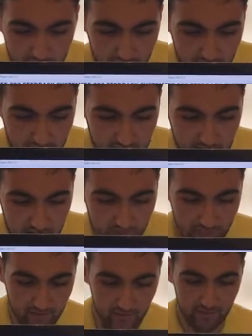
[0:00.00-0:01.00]
And
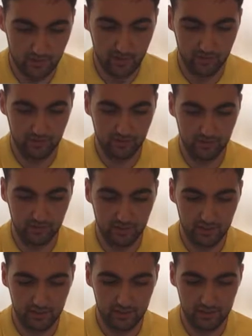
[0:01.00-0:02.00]
I will
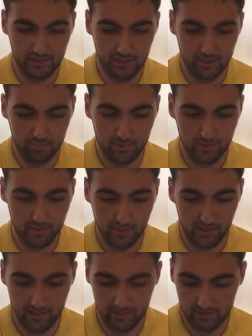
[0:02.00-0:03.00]
increase the KP
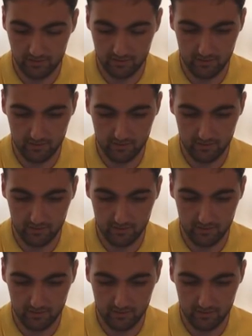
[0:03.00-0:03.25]
again,